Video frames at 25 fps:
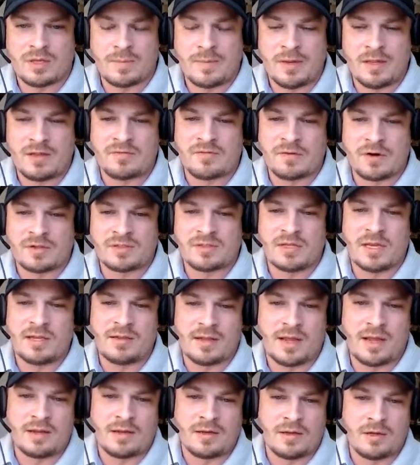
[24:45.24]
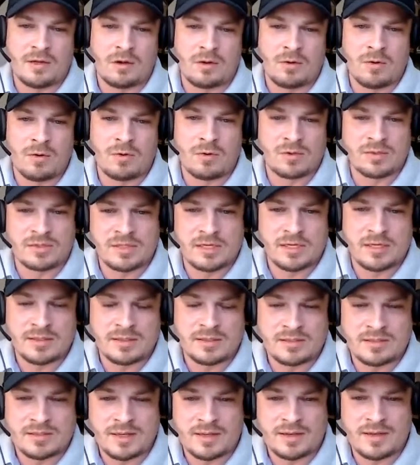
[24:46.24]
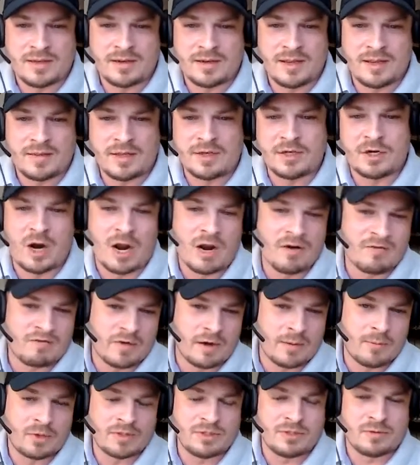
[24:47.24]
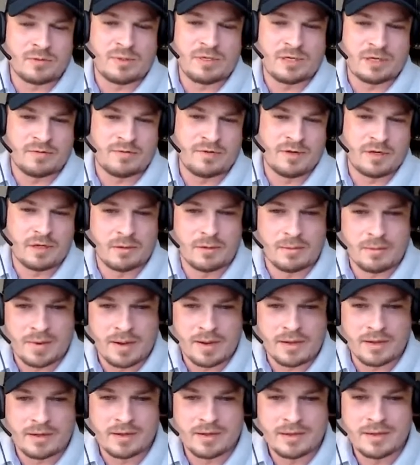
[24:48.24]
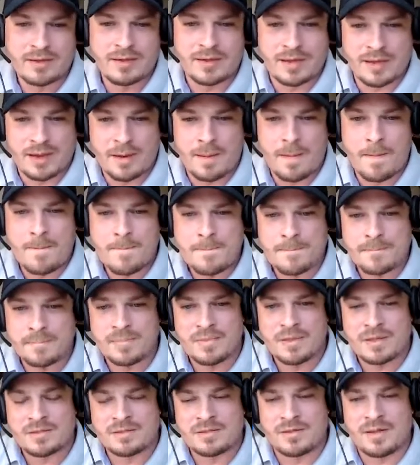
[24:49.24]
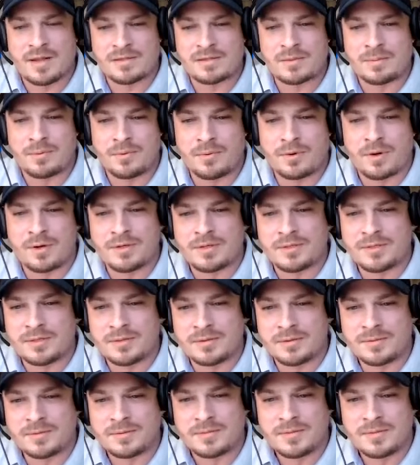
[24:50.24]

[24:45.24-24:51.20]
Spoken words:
to be the first thing that Google sees, and then your iframe, which will be your video embed. Yeah, so that's important too.